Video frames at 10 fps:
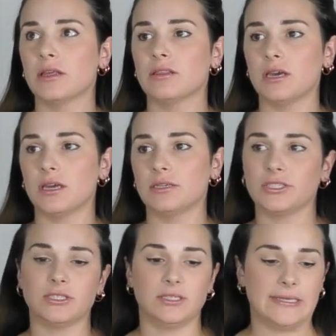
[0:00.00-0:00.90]
than
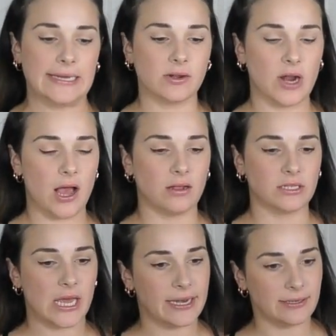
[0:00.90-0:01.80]
just sitting
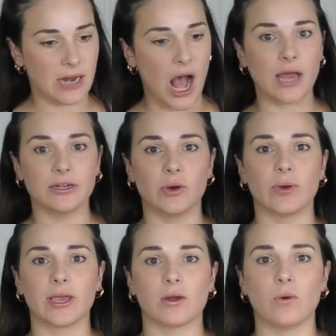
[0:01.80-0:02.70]
around and not
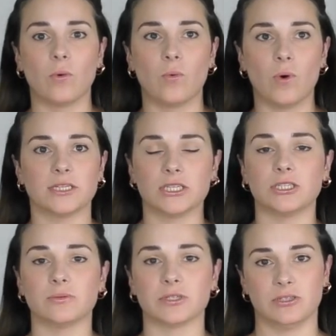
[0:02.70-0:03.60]
knowing what to
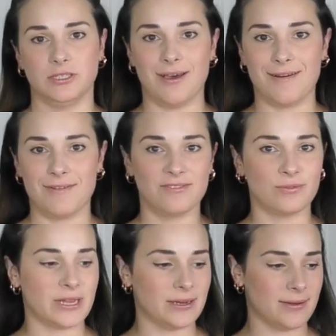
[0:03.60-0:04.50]
do with yourself
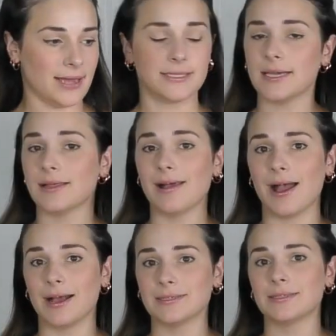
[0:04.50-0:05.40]
when you can't take
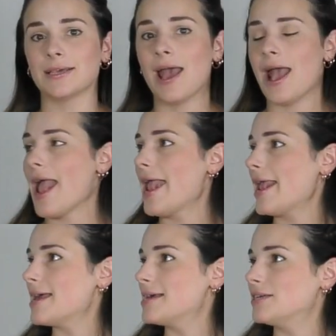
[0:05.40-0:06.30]
class
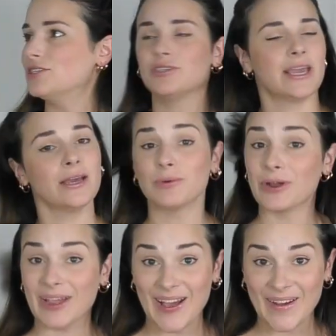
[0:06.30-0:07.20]
and you can't
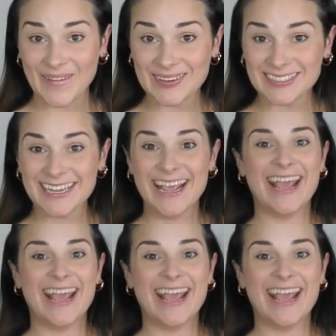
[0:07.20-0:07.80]
work out